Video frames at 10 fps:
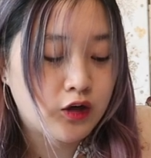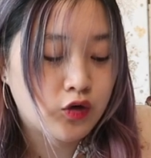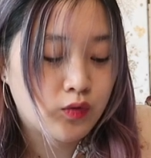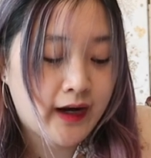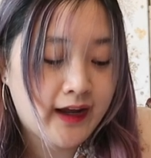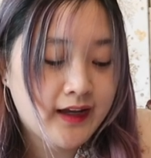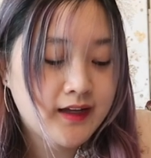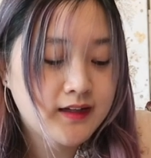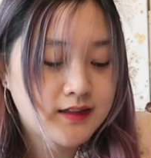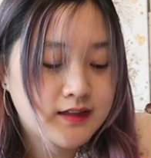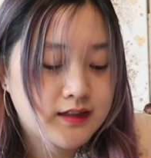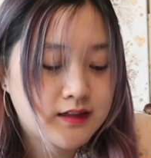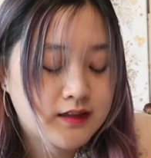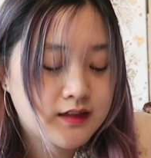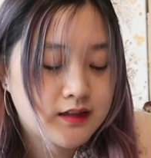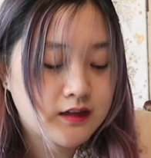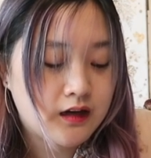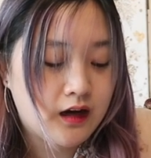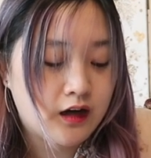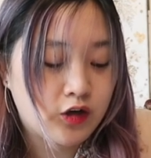gray
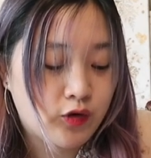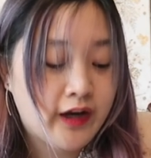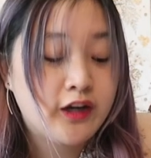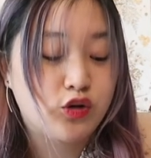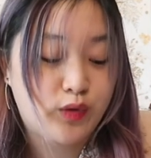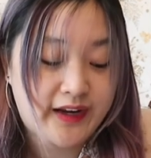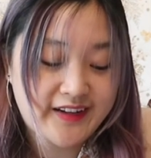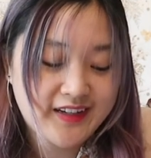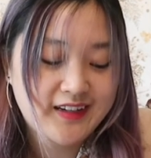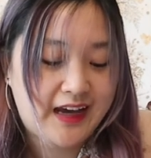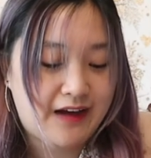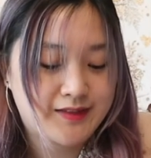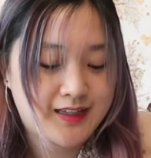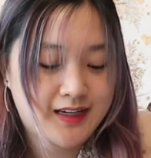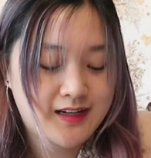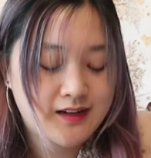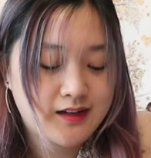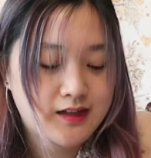grained calfskin.